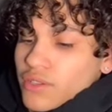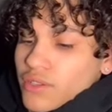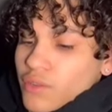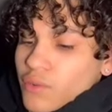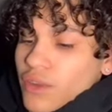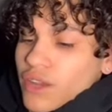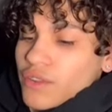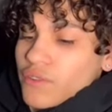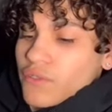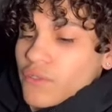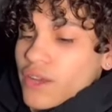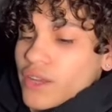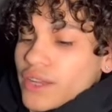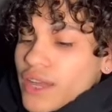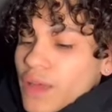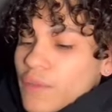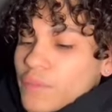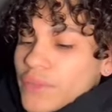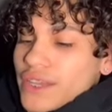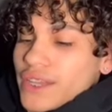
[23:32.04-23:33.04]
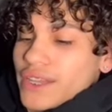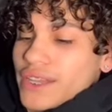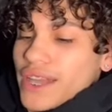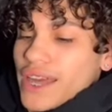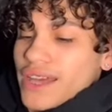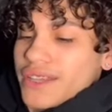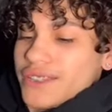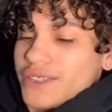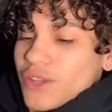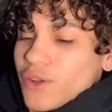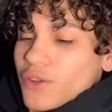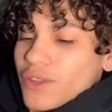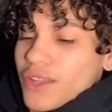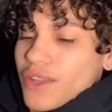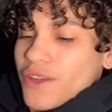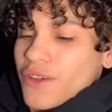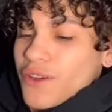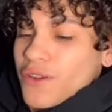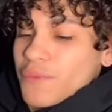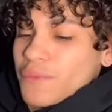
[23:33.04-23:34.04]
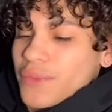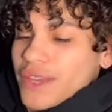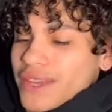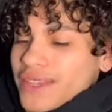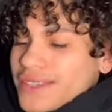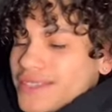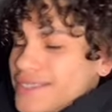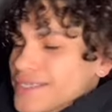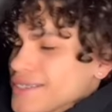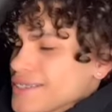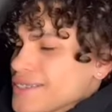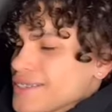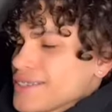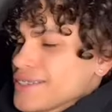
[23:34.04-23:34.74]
Why the fuck that bitch neck so long, bitch? For real.